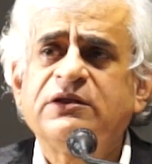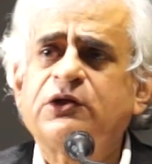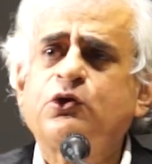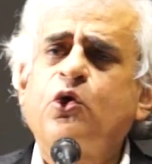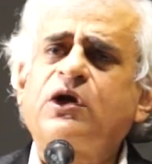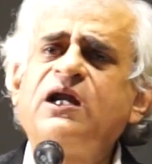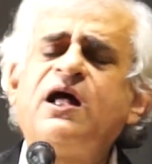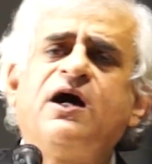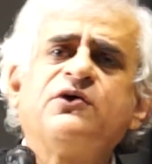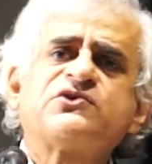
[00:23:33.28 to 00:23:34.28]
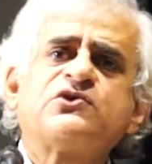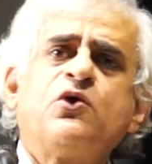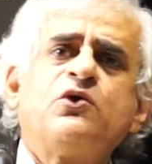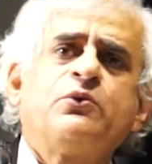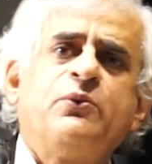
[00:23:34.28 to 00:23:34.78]
the total
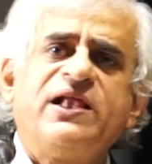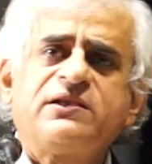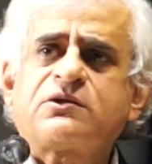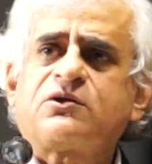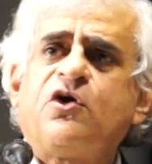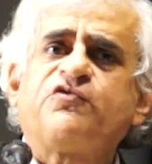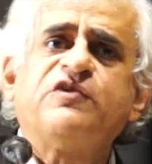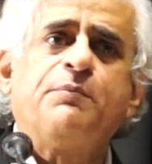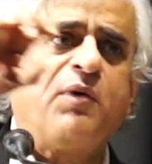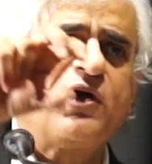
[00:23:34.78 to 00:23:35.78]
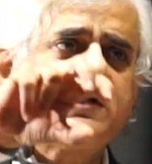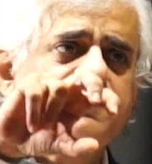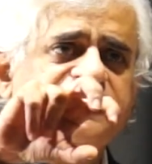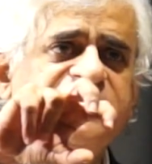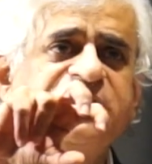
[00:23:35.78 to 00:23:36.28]
household wealth of the
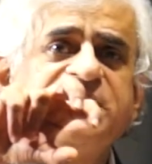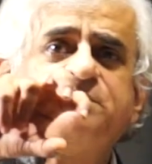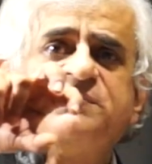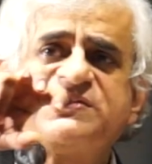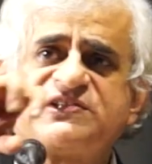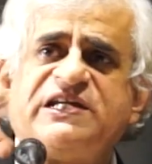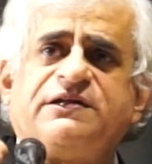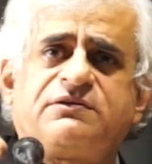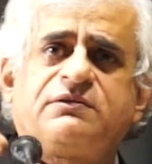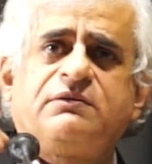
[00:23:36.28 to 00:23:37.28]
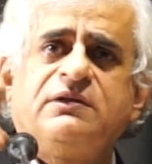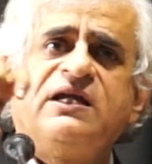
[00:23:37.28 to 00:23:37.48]
bottom 30%